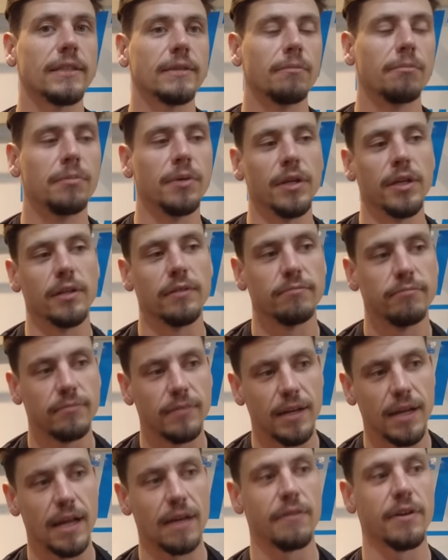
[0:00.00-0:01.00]
But
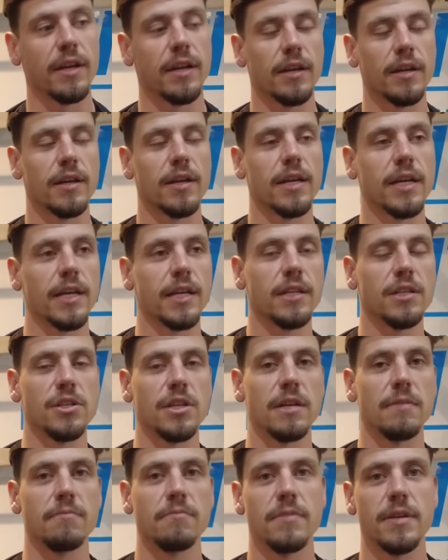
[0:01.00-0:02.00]
having a
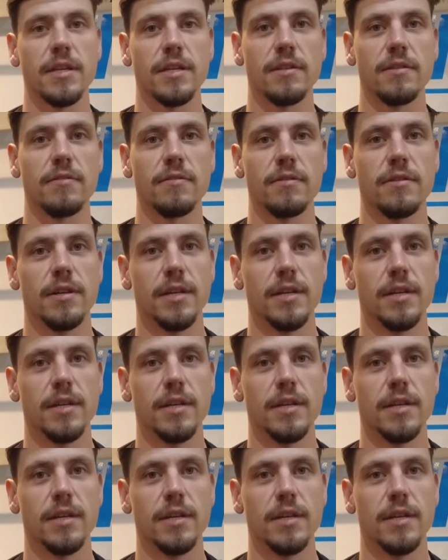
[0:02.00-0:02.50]
gym in